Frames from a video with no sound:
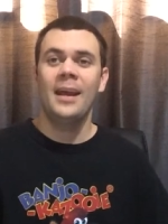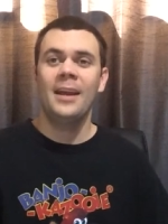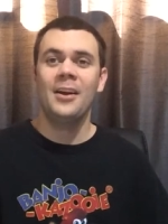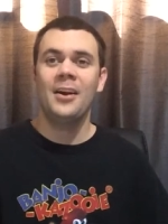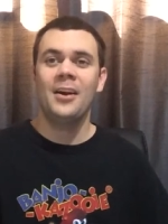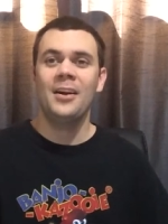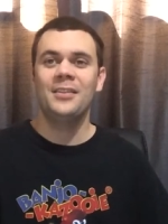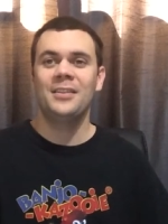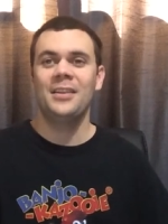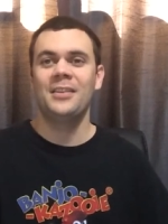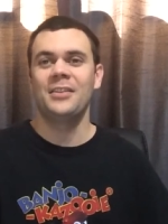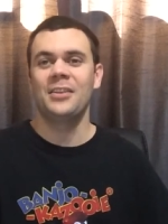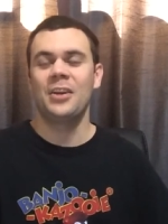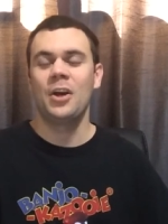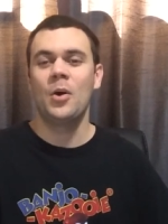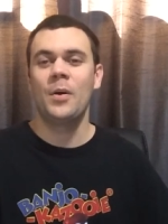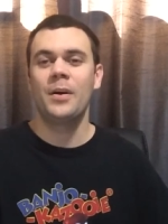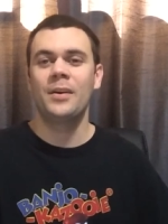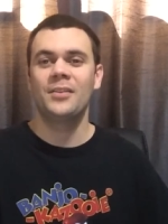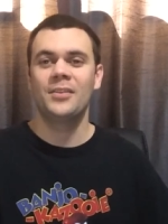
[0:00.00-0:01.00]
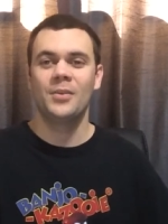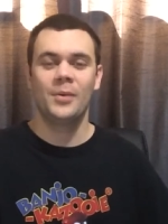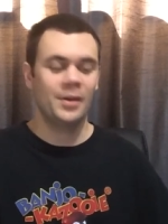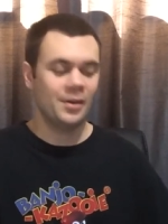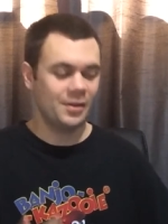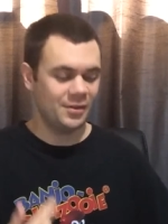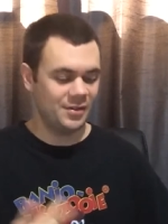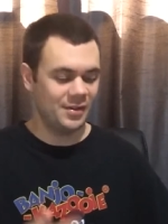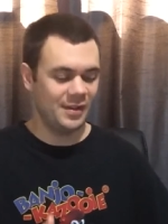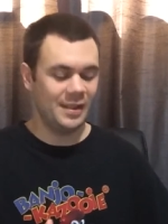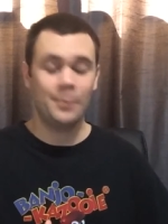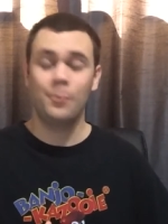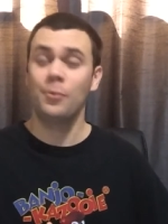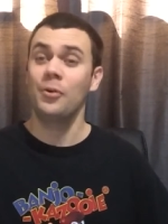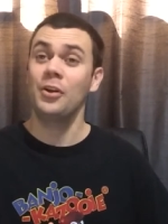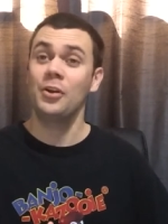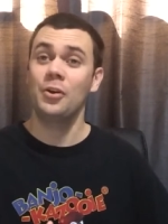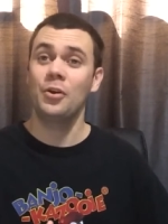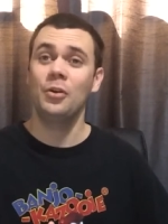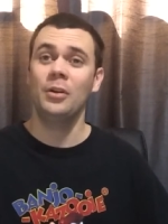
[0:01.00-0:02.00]
Hey guys, how's it going? So I got something
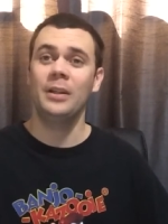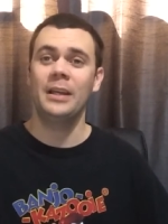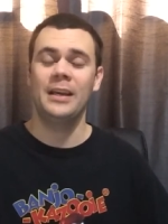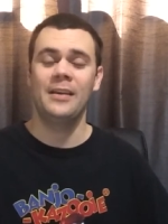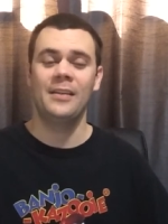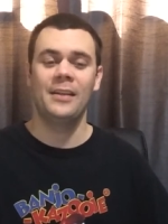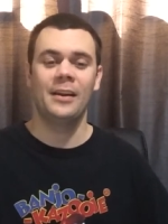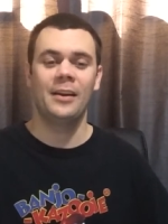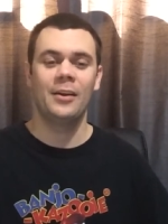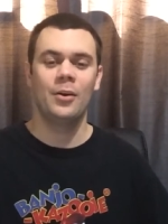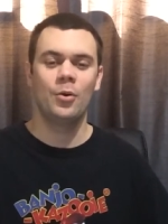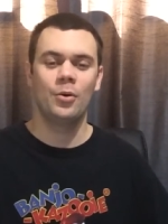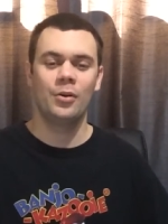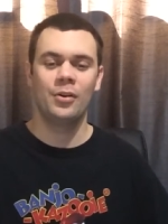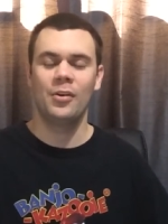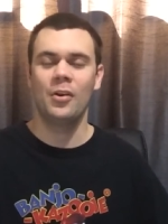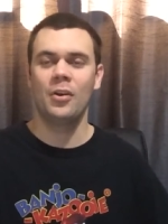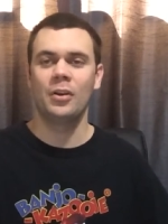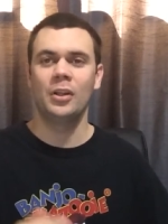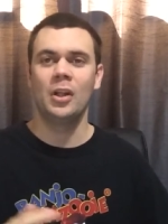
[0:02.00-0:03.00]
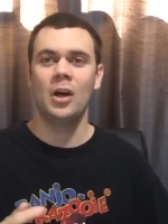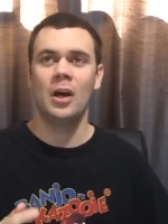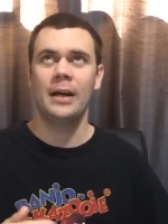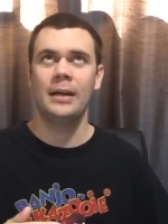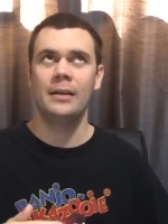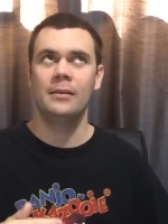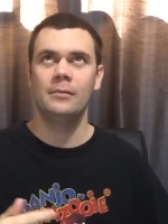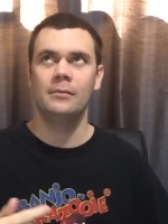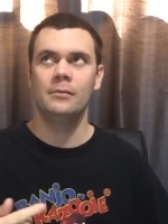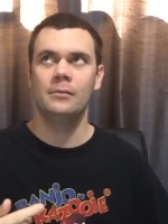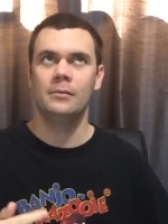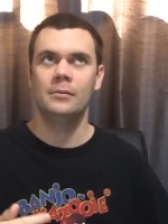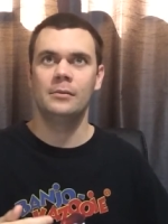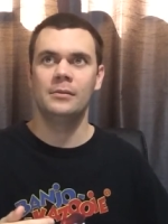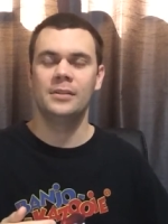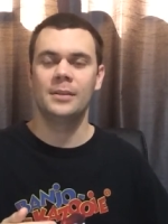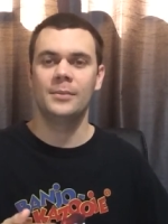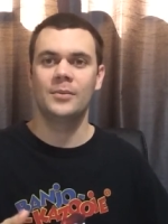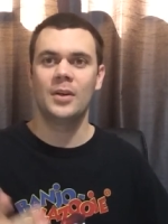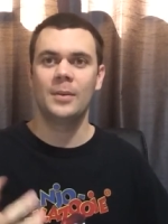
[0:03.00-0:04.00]
pretty cool here that I ordered
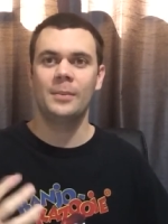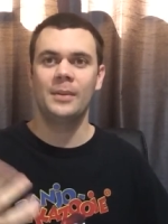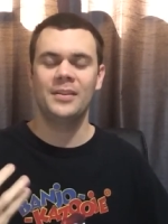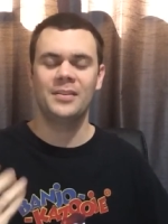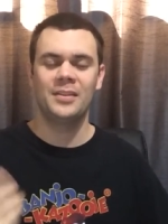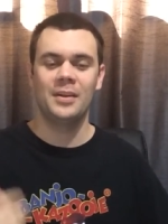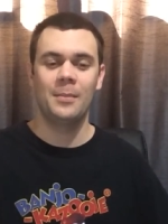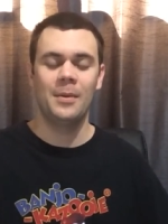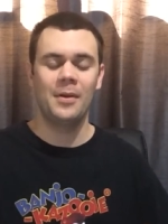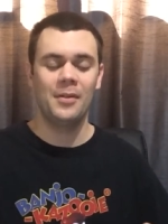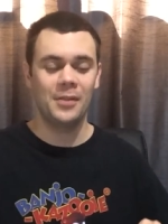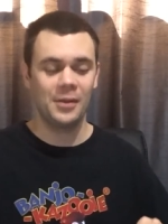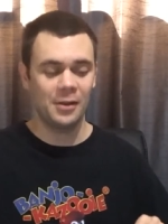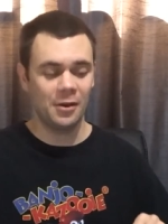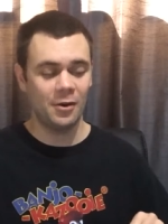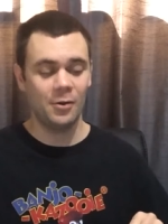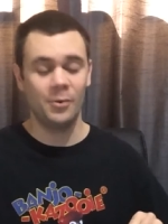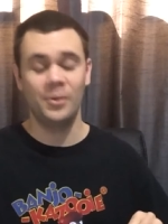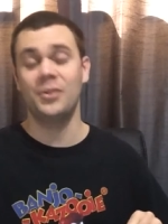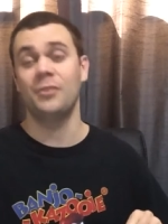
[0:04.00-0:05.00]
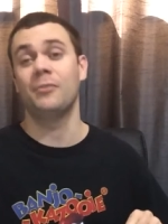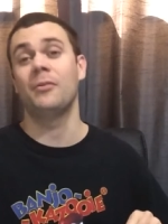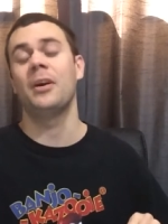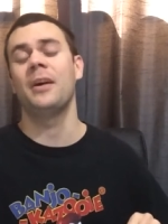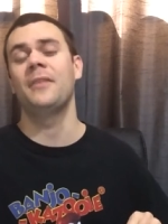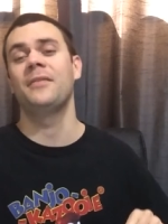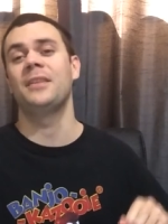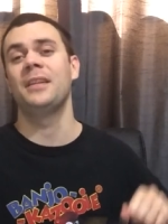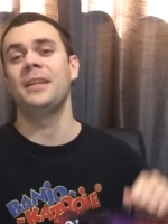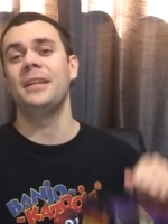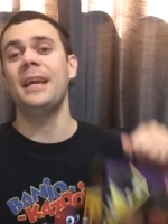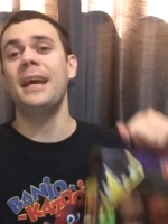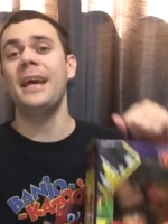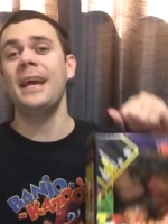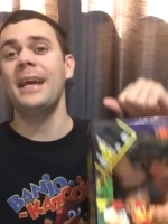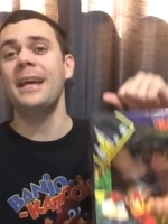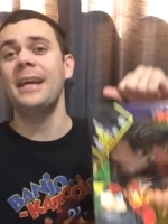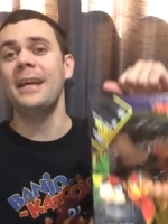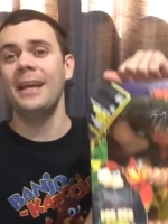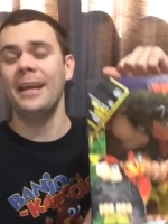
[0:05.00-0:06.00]
online sometime less than a month ago, which arrived
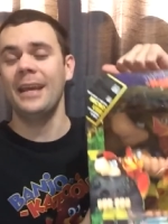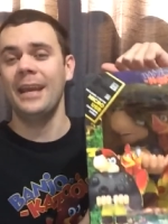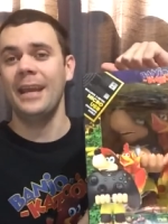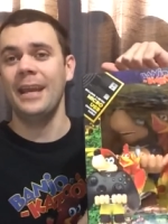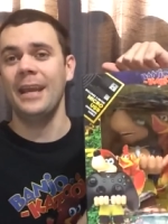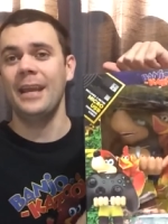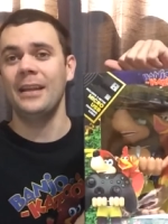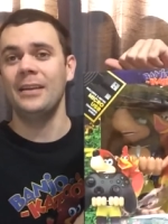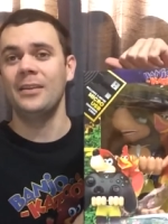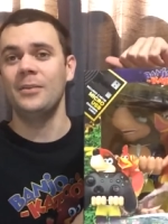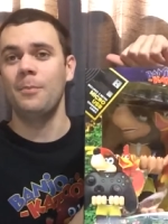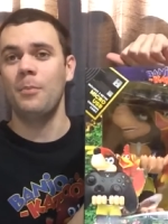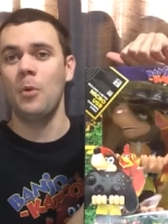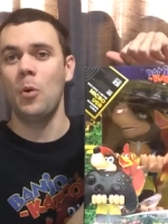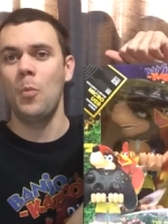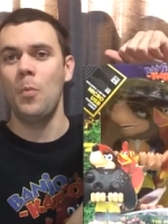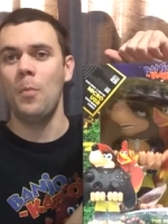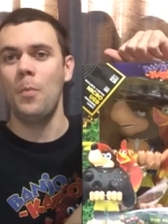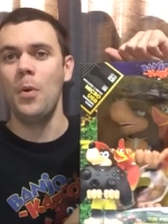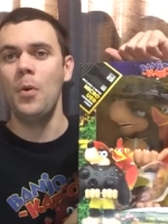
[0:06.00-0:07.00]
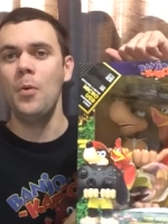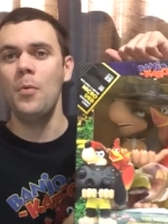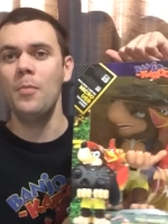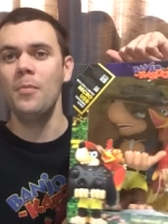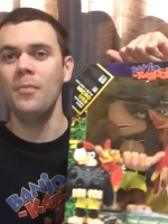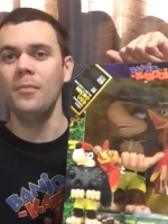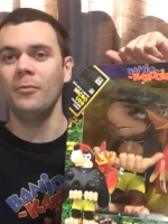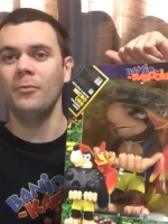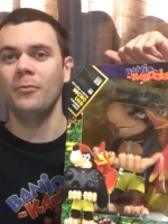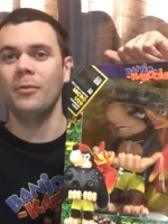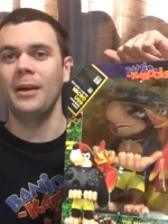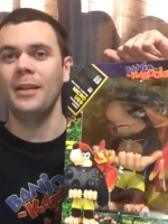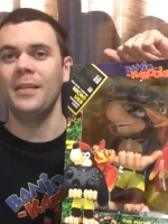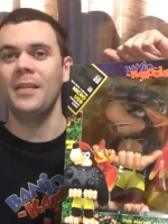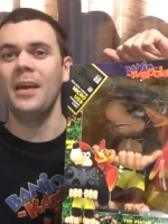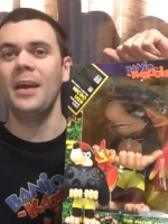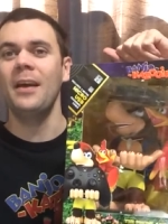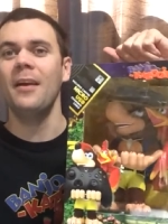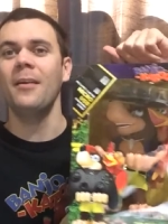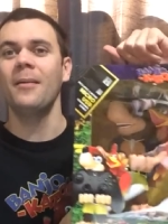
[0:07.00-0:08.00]
today, and boom boom, right
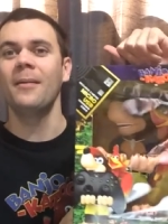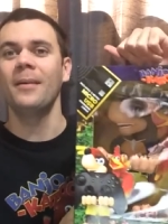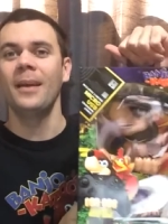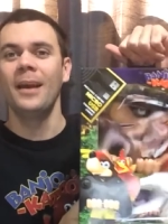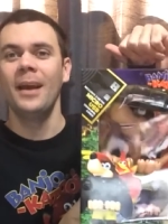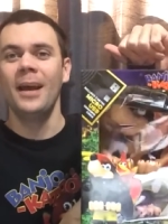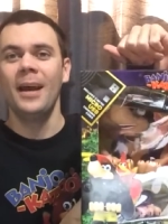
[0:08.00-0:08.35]
there.